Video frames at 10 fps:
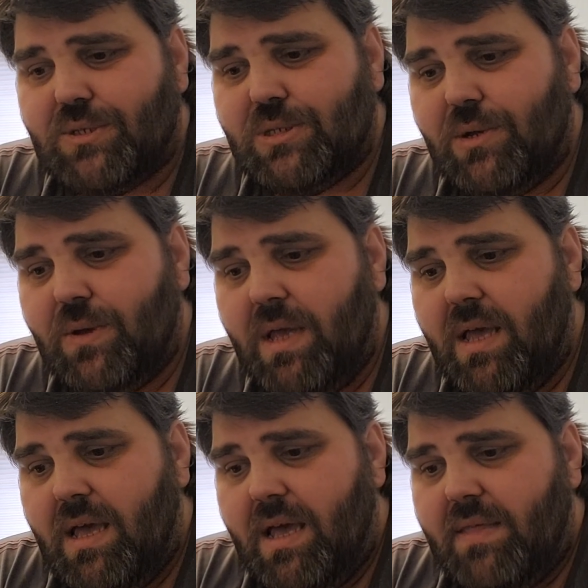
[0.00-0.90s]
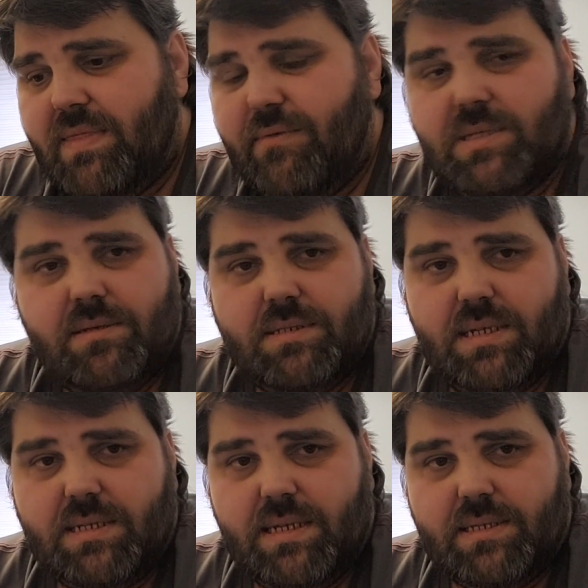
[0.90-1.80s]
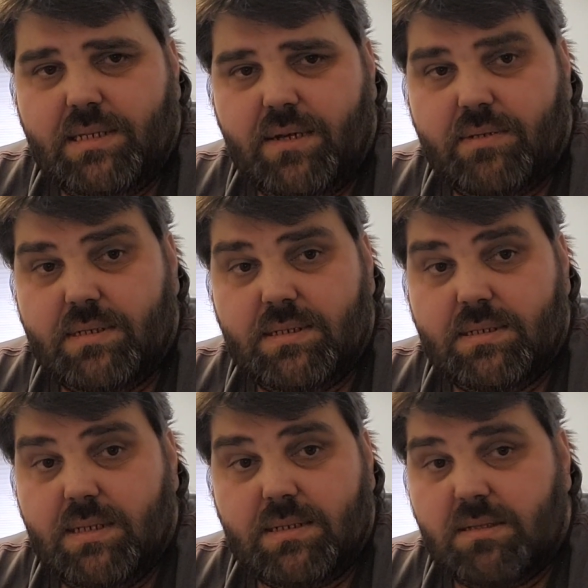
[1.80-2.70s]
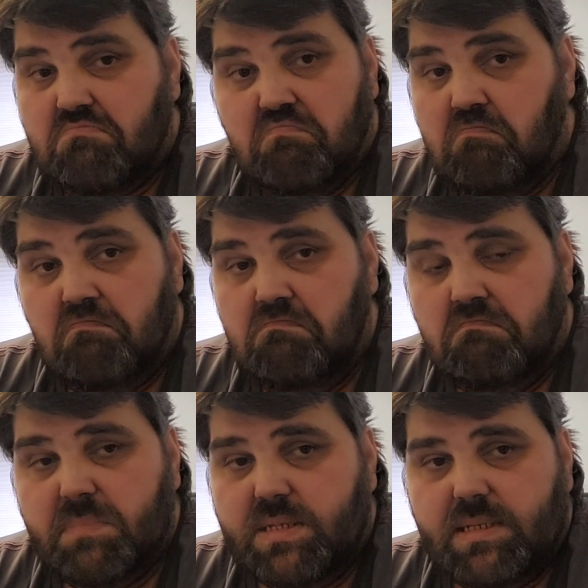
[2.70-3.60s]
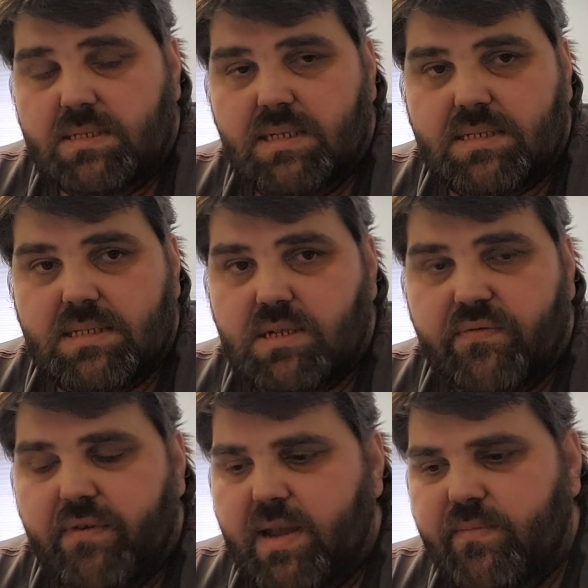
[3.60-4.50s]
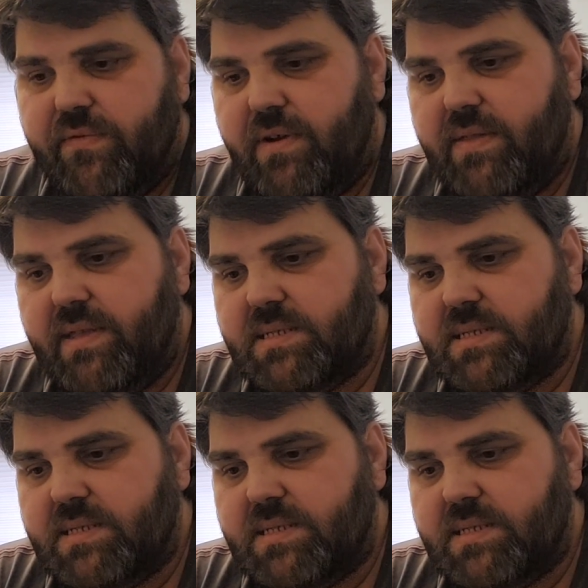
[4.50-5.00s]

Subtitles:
So there is no Titanic 2. It doesn't exist. There's no frame for it.